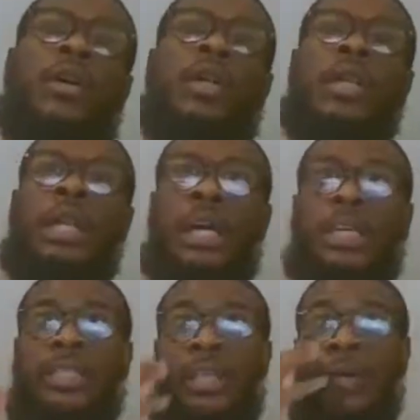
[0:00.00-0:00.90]

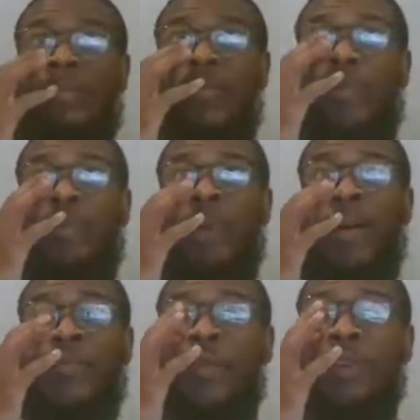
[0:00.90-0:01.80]
Nuggets up
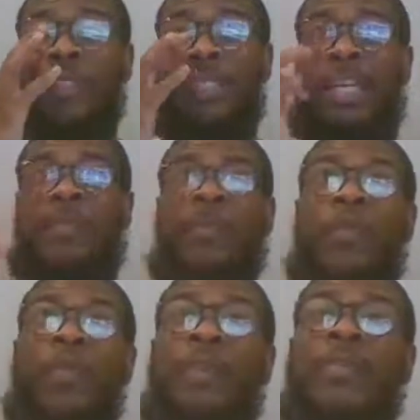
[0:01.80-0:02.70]
by 14,
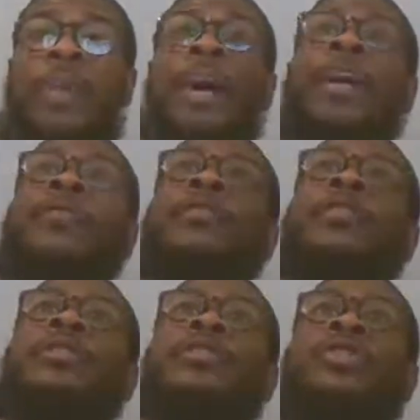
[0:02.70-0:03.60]
45
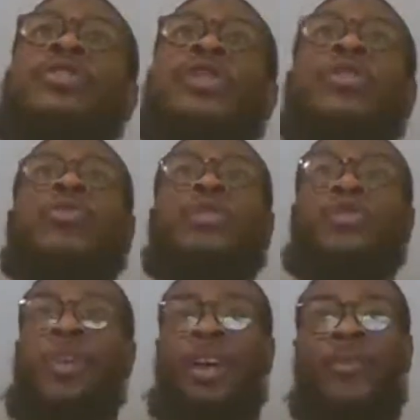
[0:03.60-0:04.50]
to 31.
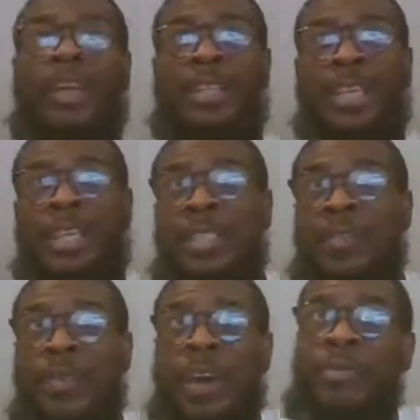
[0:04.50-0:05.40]
So that right there is a
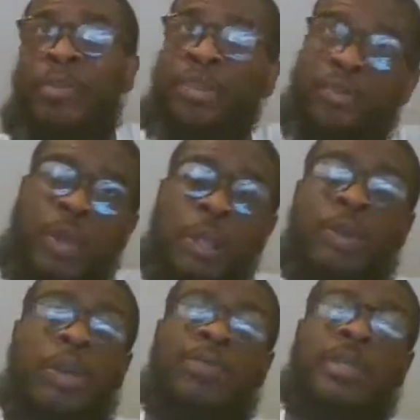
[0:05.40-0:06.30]
5-point swing. You
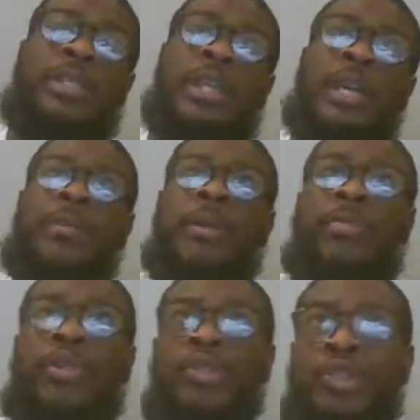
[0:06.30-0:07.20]
get a missed layup by
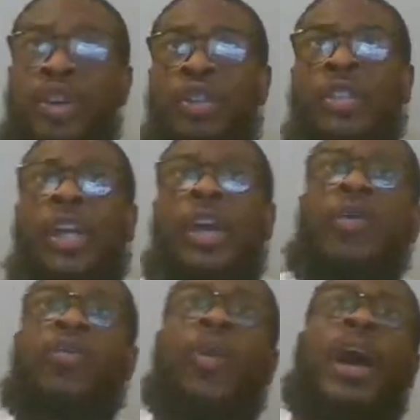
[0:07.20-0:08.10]
Paul George.
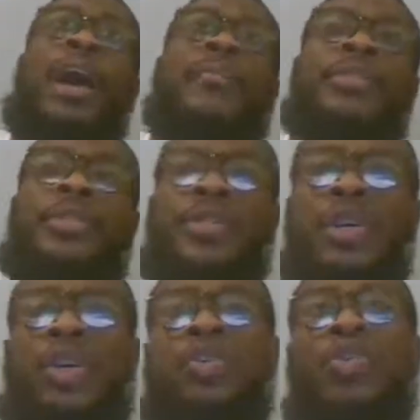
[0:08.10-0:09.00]
What happens?
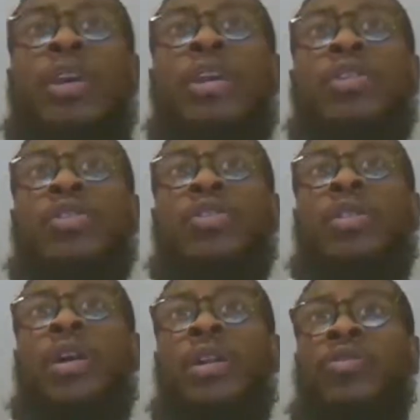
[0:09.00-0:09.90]
You get
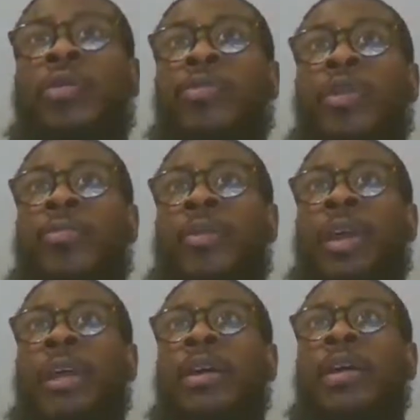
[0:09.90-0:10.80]
a 3-point
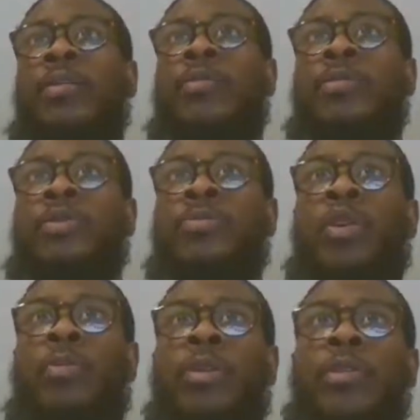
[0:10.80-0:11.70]
play from
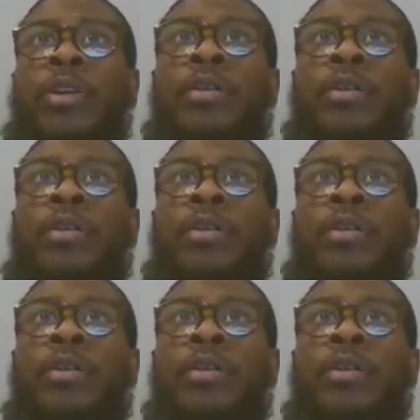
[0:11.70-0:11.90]
Jamal Murray.